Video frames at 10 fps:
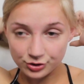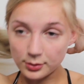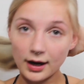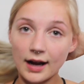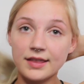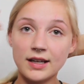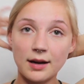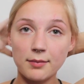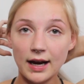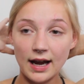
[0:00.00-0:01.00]
swear, I think
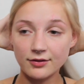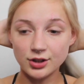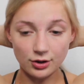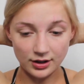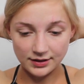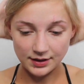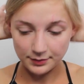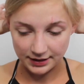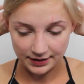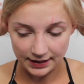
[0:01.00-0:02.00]
I might have to go get
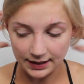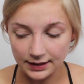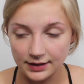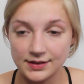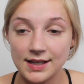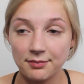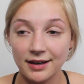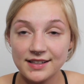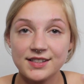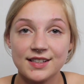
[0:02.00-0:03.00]
something to eat because like
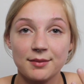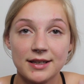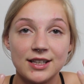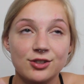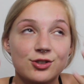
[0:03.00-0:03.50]
my stomach is